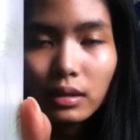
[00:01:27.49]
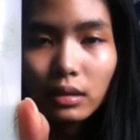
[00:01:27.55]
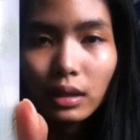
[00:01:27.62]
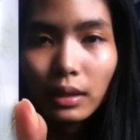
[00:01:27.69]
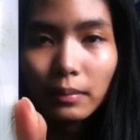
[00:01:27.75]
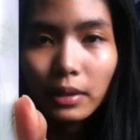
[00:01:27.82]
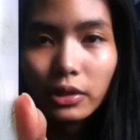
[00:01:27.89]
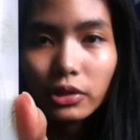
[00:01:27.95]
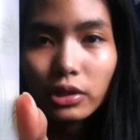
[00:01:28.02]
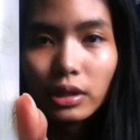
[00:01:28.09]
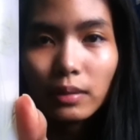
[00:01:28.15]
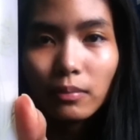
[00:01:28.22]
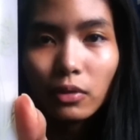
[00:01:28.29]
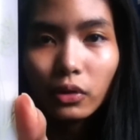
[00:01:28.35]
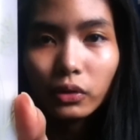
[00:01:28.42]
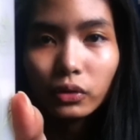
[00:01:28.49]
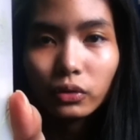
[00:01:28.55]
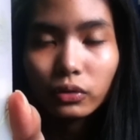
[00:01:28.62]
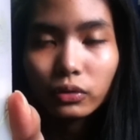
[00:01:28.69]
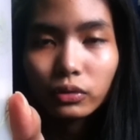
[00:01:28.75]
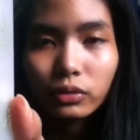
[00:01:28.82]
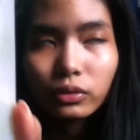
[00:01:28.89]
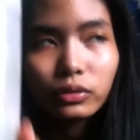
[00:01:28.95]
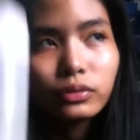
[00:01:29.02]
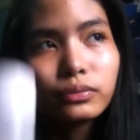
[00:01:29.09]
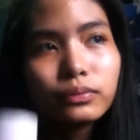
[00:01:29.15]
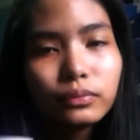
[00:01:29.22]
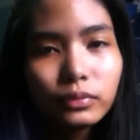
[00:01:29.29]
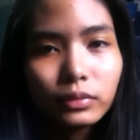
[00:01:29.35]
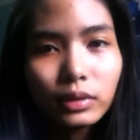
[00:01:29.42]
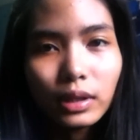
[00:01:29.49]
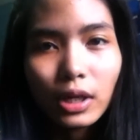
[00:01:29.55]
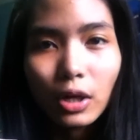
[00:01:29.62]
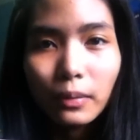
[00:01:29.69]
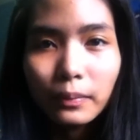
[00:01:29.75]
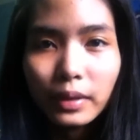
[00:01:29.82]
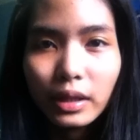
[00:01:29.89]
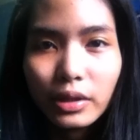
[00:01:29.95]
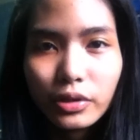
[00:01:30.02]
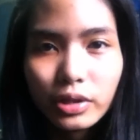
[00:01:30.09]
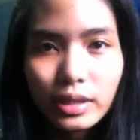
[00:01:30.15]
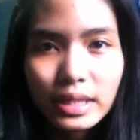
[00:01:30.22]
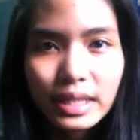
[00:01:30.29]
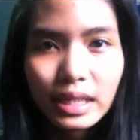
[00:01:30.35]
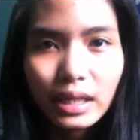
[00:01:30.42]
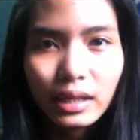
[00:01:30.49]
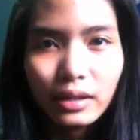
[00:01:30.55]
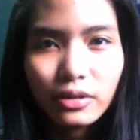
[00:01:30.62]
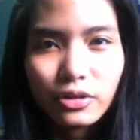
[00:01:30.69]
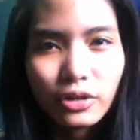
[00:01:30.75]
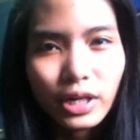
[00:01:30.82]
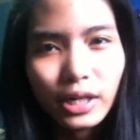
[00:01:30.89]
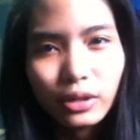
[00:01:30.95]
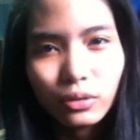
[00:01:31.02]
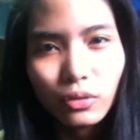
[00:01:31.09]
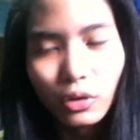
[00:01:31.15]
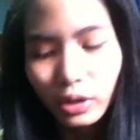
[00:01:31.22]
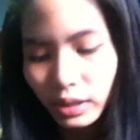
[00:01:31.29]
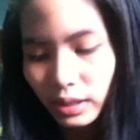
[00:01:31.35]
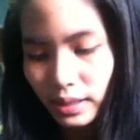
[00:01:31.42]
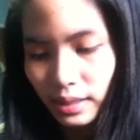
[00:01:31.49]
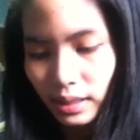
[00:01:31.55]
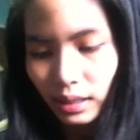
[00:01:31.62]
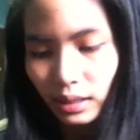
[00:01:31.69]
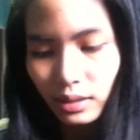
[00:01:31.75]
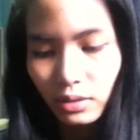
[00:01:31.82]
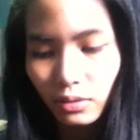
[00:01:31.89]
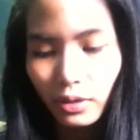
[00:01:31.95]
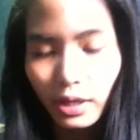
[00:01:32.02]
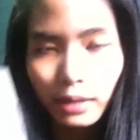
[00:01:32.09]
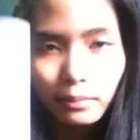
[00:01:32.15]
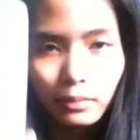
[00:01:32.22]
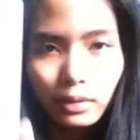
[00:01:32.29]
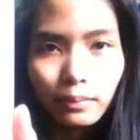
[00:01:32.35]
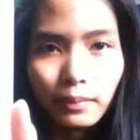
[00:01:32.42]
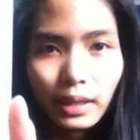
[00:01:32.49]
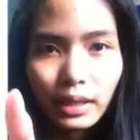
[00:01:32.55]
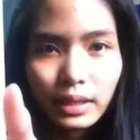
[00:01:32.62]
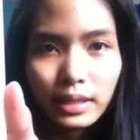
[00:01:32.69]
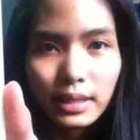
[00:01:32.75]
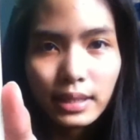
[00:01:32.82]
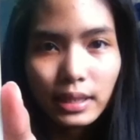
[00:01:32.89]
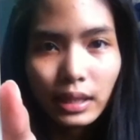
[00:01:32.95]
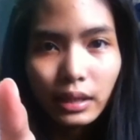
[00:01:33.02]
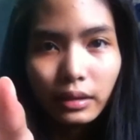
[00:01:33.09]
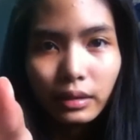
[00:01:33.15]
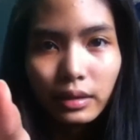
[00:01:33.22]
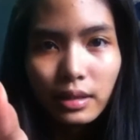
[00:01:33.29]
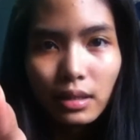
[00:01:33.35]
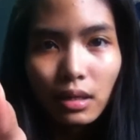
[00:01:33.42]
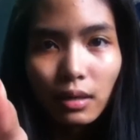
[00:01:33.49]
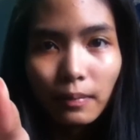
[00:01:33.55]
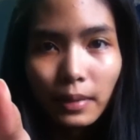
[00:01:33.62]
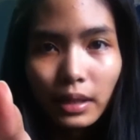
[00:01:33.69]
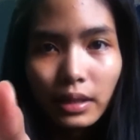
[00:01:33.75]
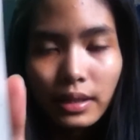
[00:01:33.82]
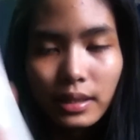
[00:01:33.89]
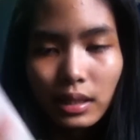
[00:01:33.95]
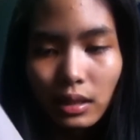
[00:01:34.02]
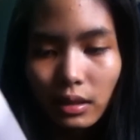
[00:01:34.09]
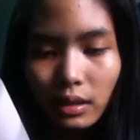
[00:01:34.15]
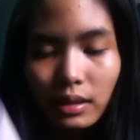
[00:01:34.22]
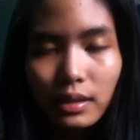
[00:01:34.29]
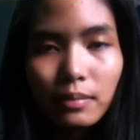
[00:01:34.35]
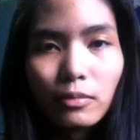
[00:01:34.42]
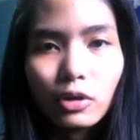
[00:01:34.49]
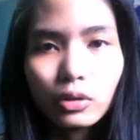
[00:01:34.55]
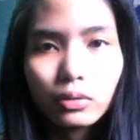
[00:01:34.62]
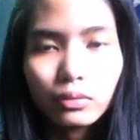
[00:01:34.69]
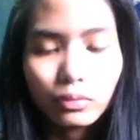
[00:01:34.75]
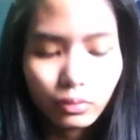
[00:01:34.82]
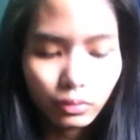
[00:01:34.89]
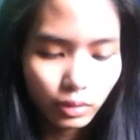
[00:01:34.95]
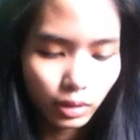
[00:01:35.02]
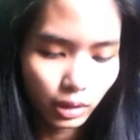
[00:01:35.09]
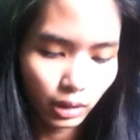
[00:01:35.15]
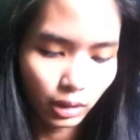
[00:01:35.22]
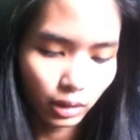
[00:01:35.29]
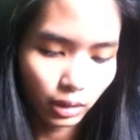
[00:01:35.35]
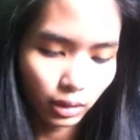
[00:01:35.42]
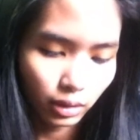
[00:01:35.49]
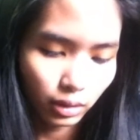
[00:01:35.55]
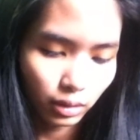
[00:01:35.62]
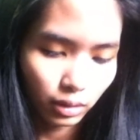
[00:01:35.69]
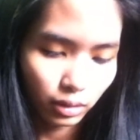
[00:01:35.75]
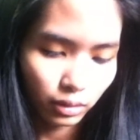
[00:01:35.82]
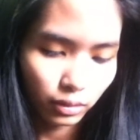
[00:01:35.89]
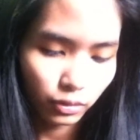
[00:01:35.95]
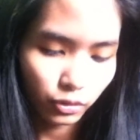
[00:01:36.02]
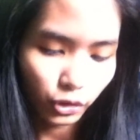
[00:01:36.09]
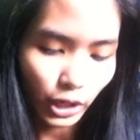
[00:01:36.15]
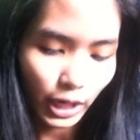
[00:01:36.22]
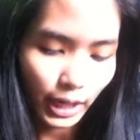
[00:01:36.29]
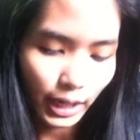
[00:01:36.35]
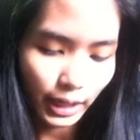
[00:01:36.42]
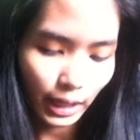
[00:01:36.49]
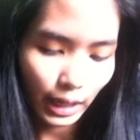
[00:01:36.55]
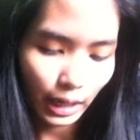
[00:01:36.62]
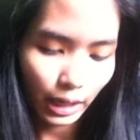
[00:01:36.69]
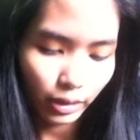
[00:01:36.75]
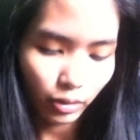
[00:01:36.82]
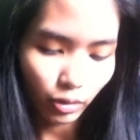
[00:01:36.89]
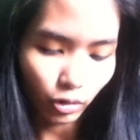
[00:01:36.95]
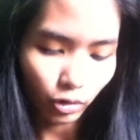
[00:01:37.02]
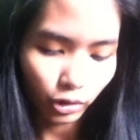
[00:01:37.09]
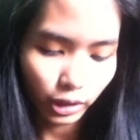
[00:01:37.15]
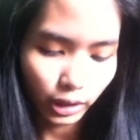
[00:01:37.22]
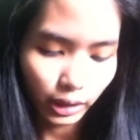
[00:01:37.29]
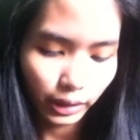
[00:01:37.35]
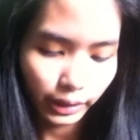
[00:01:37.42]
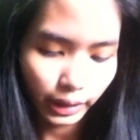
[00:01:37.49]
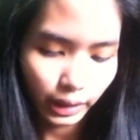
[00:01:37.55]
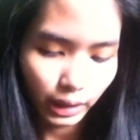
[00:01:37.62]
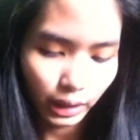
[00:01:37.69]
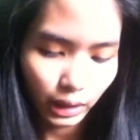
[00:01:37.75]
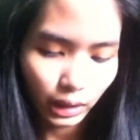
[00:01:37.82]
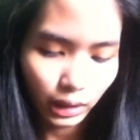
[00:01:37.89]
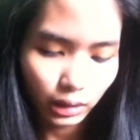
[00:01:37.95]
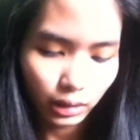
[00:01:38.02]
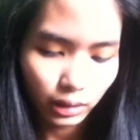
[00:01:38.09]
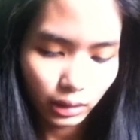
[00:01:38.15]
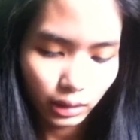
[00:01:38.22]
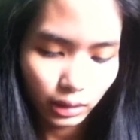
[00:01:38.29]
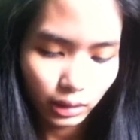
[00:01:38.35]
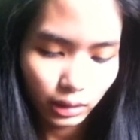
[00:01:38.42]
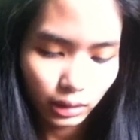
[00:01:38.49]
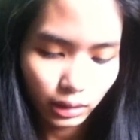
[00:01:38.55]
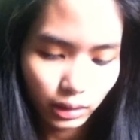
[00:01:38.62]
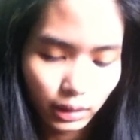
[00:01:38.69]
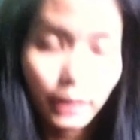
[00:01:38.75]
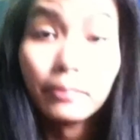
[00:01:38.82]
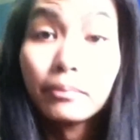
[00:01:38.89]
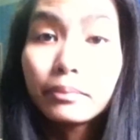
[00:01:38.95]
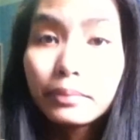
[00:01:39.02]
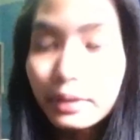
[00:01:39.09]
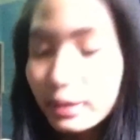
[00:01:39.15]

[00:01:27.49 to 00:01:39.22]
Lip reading: So I'm actually more to a combination skin, dry to oily skin, so I'm a balancing. It's called balancing. It's more to dry and oily. Yep.